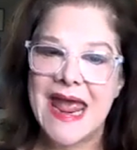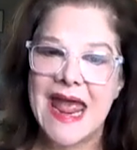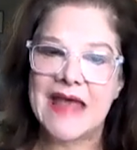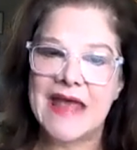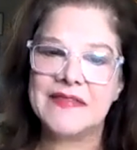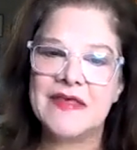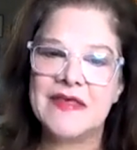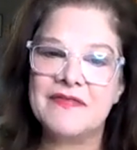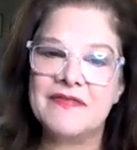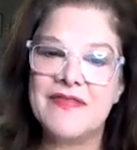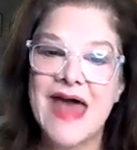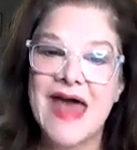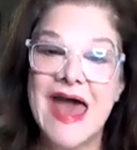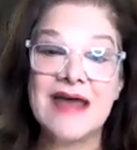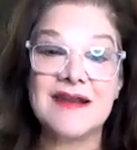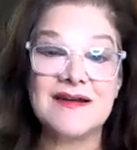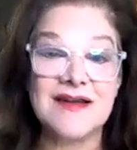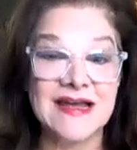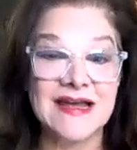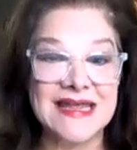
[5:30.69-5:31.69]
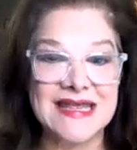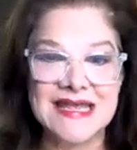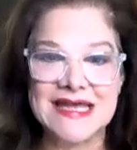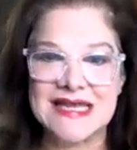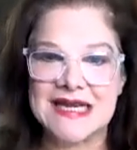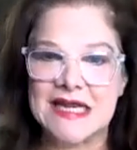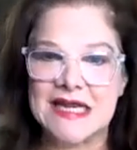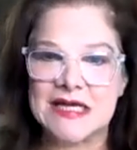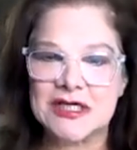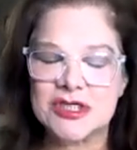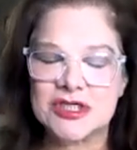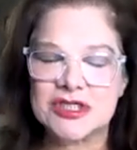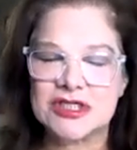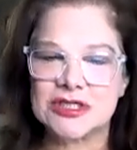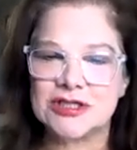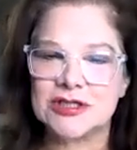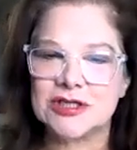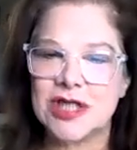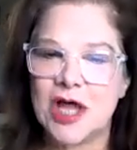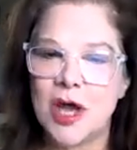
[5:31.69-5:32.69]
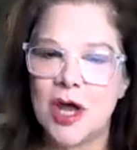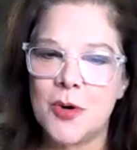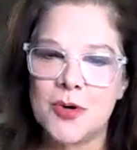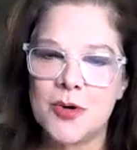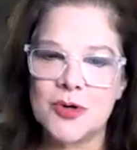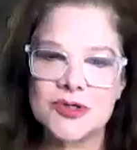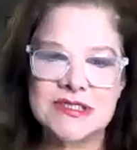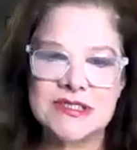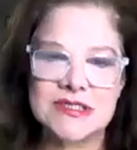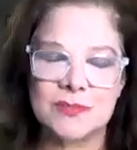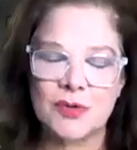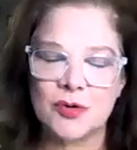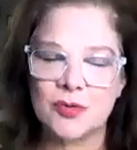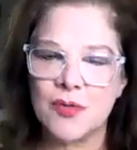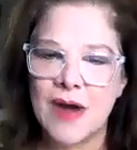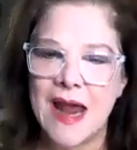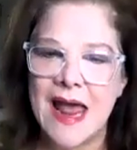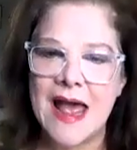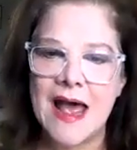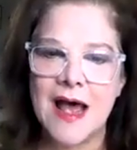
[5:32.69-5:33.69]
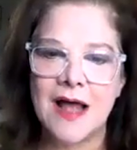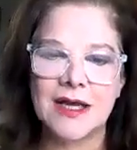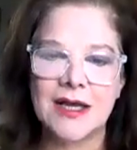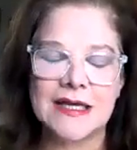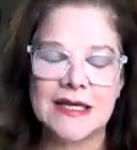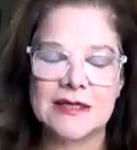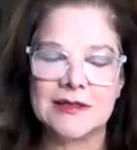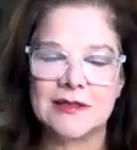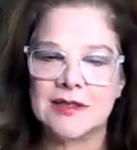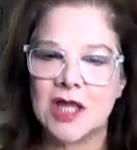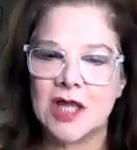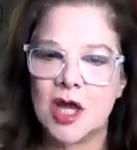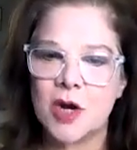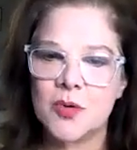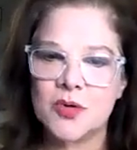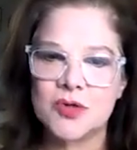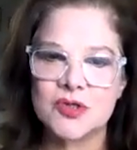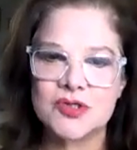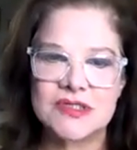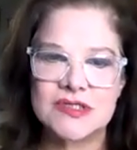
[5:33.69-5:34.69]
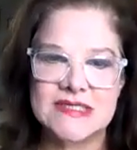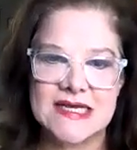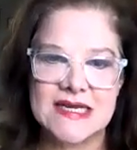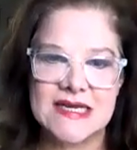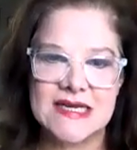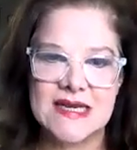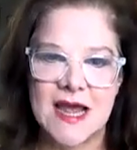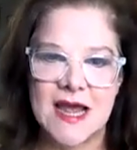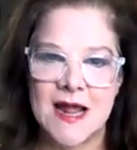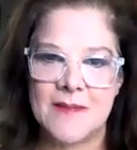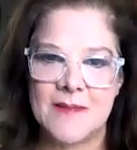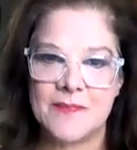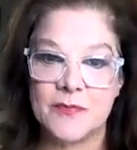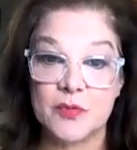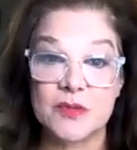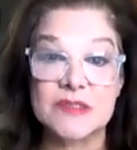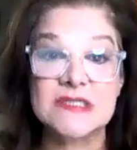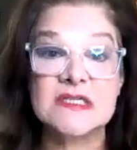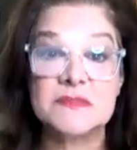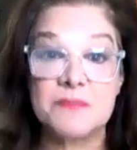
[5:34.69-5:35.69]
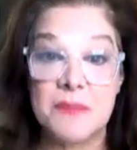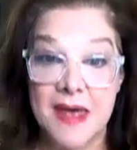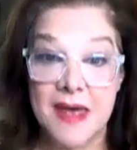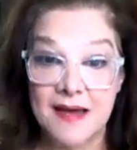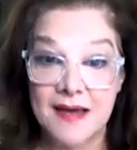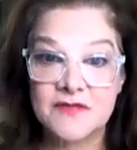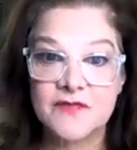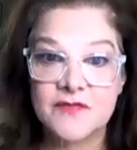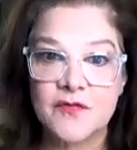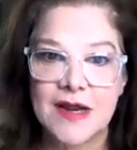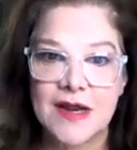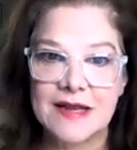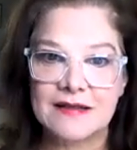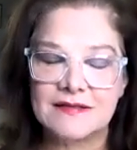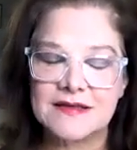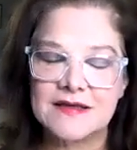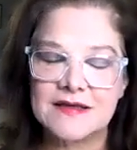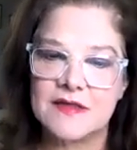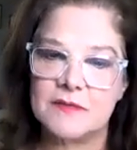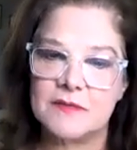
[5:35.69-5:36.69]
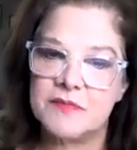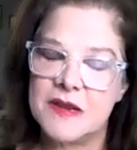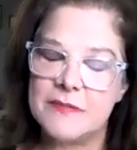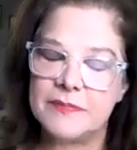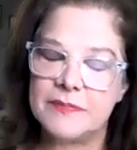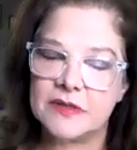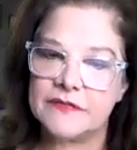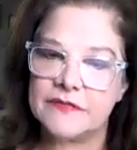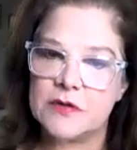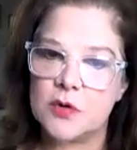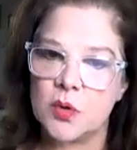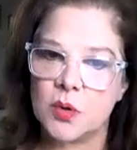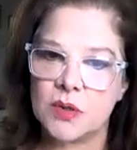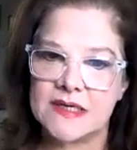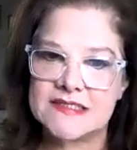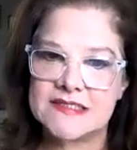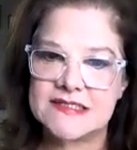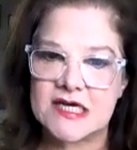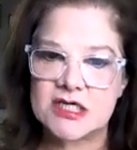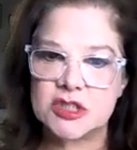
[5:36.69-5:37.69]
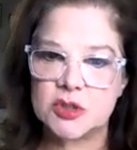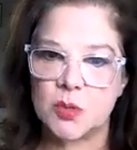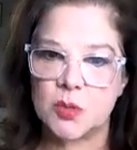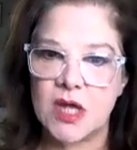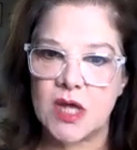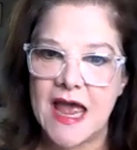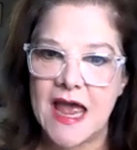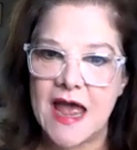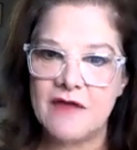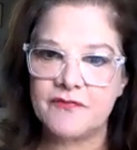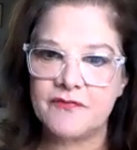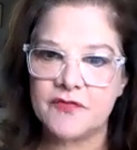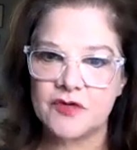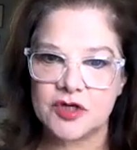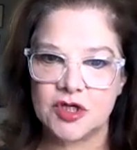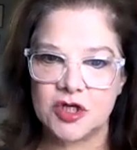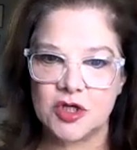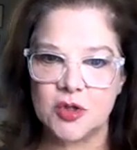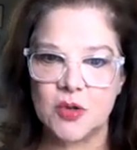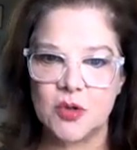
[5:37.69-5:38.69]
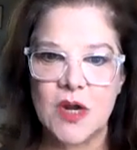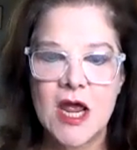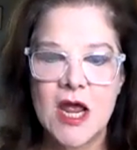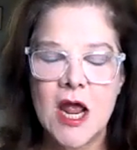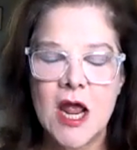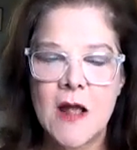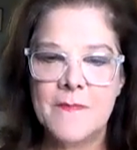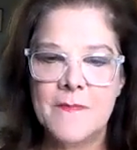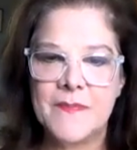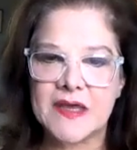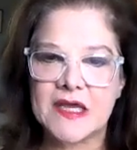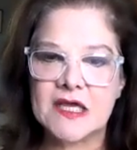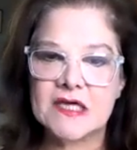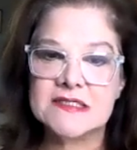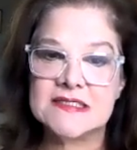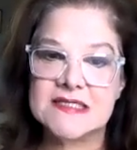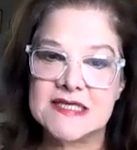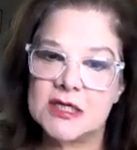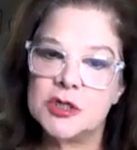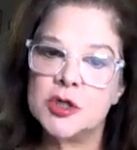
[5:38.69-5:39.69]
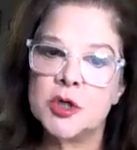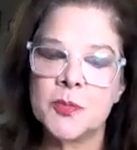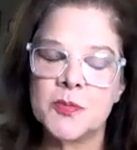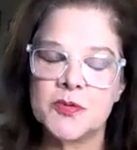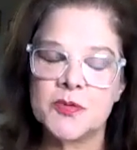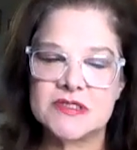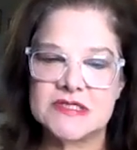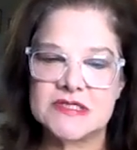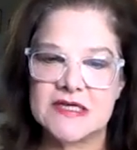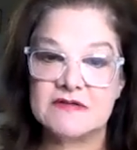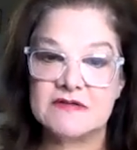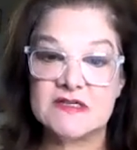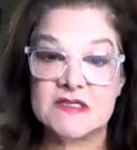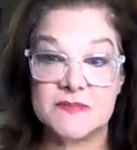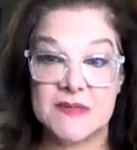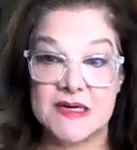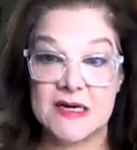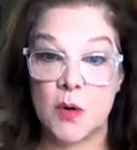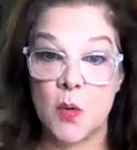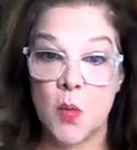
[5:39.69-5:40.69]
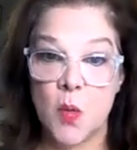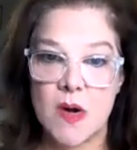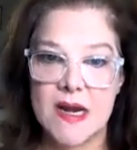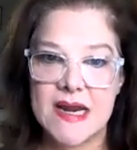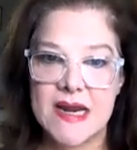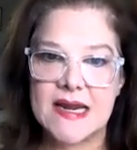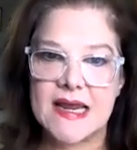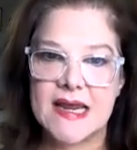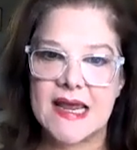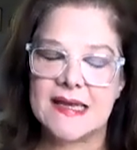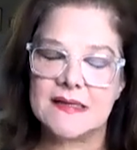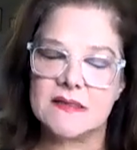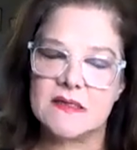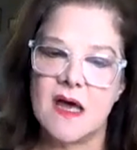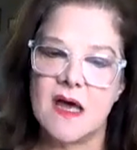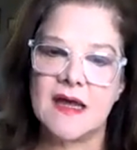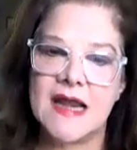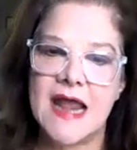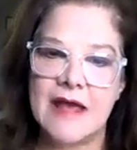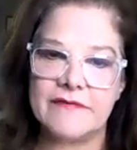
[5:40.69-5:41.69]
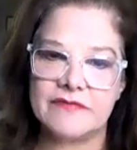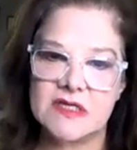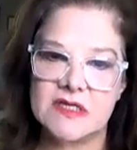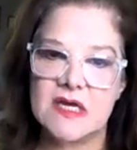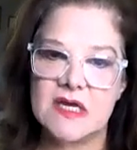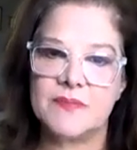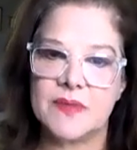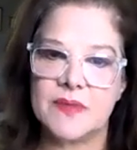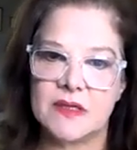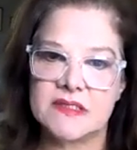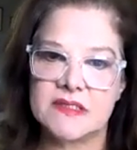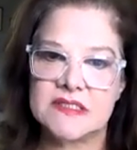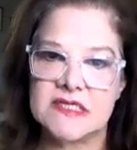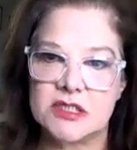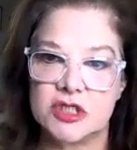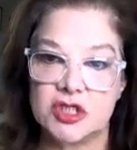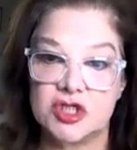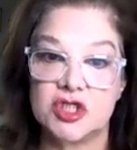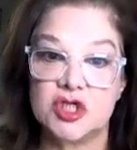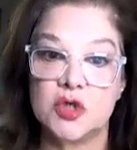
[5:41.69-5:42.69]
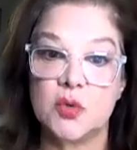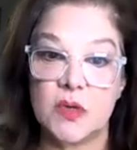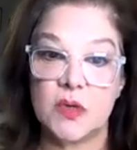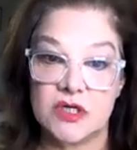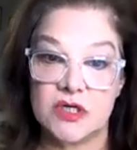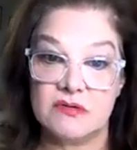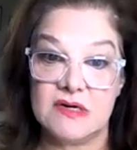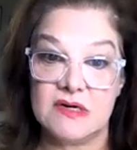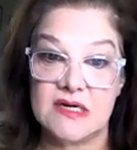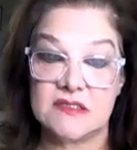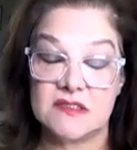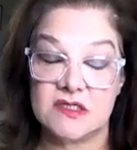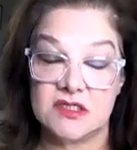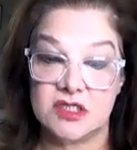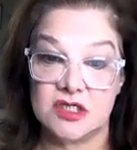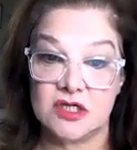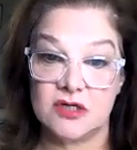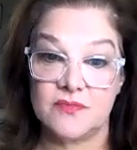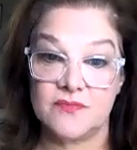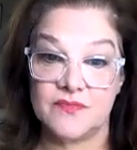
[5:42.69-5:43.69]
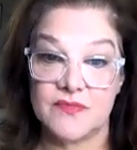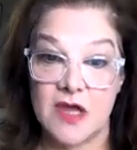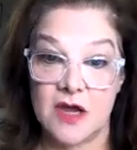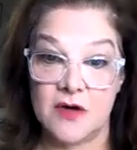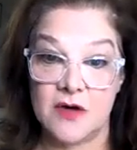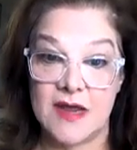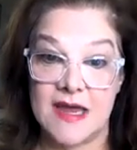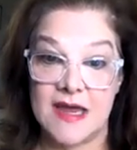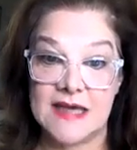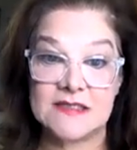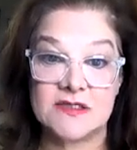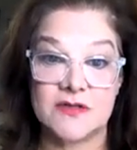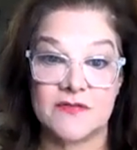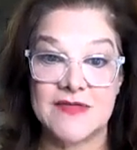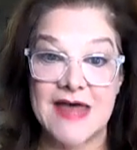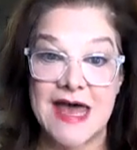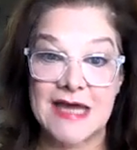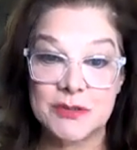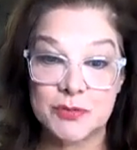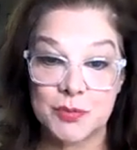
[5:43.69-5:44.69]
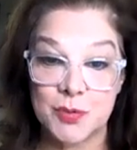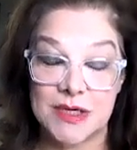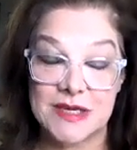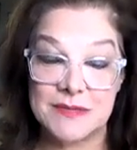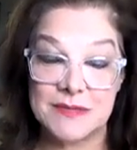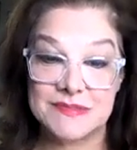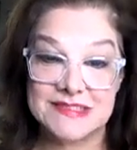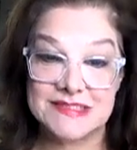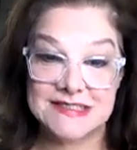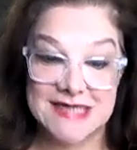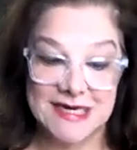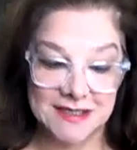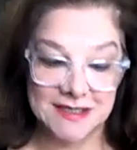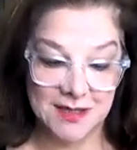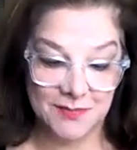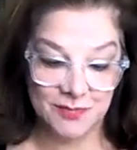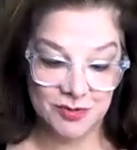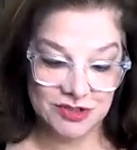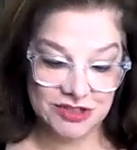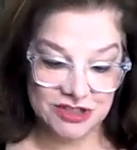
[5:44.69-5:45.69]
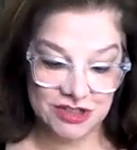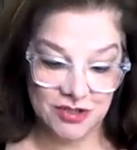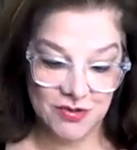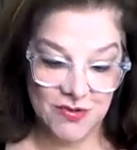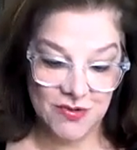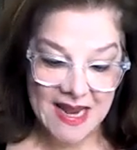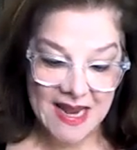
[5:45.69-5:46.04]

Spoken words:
And then that, again, it just lowers the morale. It lowers the respect, frankly, that people in the organization will have for you, because then you're perceived as being weak and not having the ability to do what you need to do. Okay, so that's rookie mistake number 2.